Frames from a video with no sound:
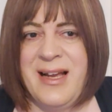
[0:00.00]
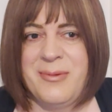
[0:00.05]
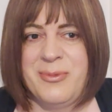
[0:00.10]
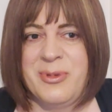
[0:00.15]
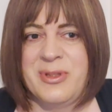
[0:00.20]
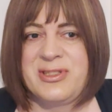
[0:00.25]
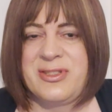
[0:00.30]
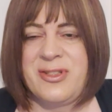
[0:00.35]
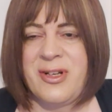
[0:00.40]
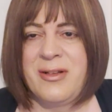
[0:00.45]
and
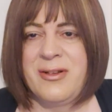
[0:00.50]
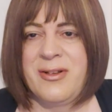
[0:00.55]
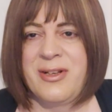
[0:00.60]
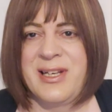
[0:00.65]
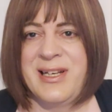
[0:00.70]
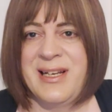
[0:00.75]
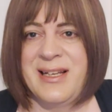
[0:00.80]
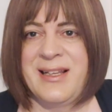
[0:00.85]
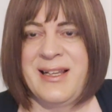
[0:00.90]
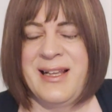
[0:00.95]
we'll start
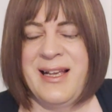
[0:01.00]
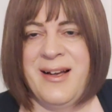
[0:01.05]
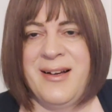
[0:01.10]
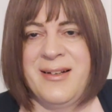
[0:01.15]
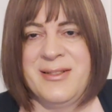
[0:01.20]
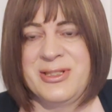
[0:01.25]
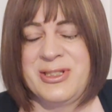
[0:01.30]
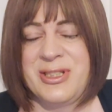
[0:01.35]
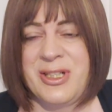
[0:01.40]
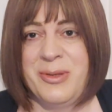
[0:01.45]
looking at the layout
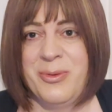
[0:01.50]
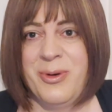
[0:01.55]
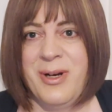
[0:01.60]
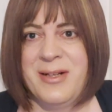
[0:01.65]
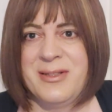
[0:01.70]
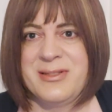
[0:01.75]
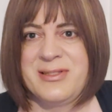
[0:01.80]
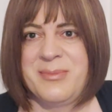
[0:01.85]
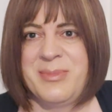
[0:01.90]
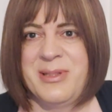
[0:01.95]
and show you what
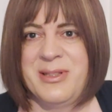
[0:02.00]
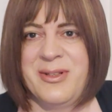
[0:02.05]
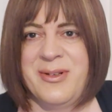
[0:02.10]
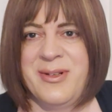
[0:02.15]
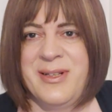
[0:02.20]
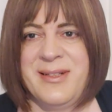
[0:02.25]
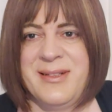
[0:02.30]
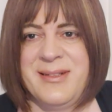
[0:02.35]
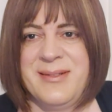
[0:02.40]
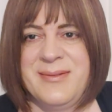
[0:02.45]
else I've been doing.